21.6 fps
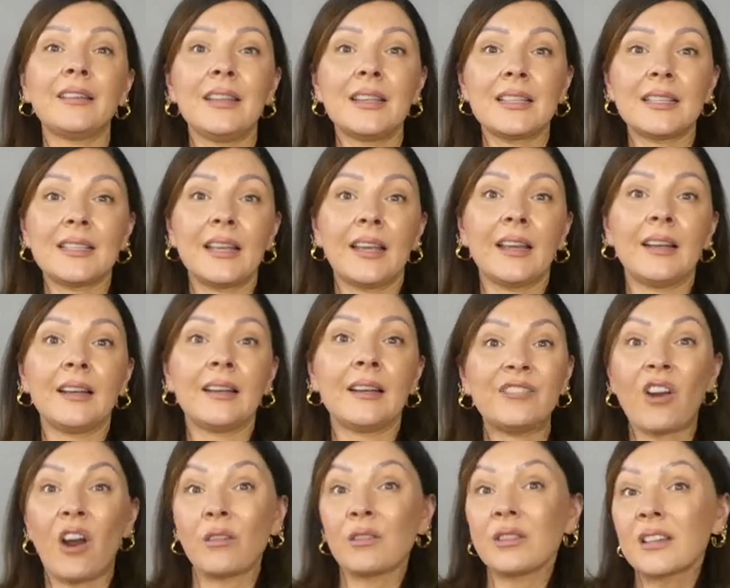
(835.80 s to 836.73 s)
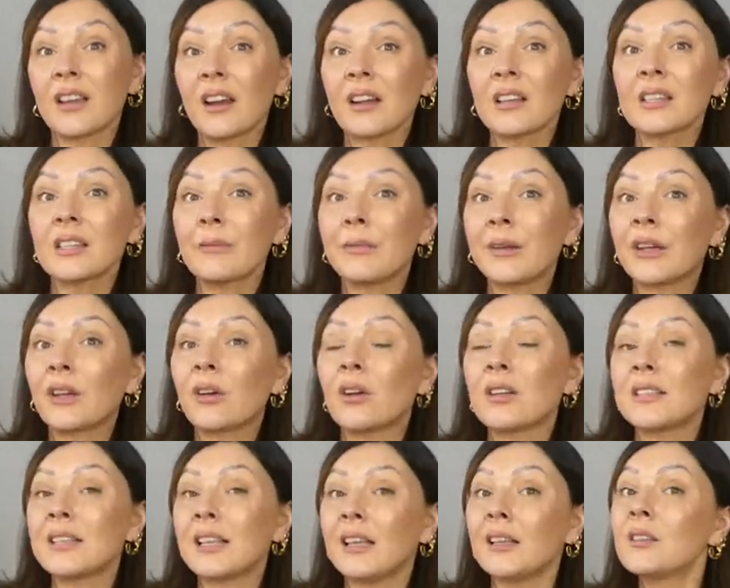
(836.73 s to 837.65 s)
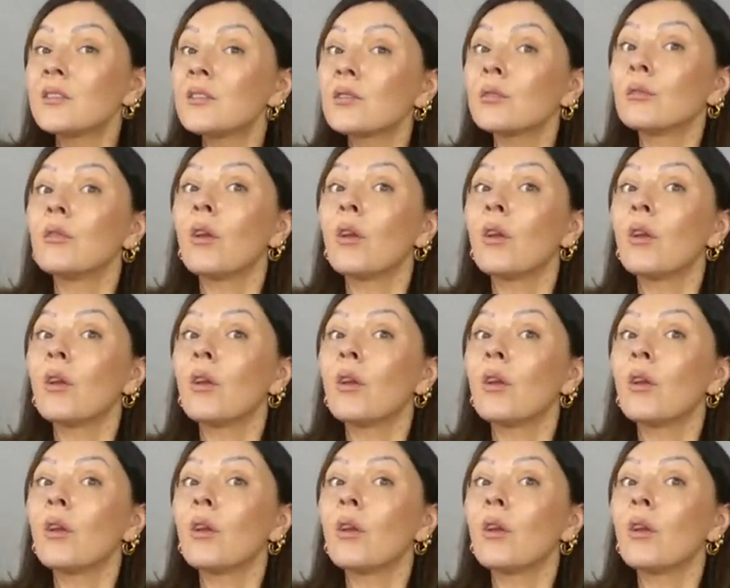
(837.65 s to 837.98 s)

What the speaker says: this in trousers because it's too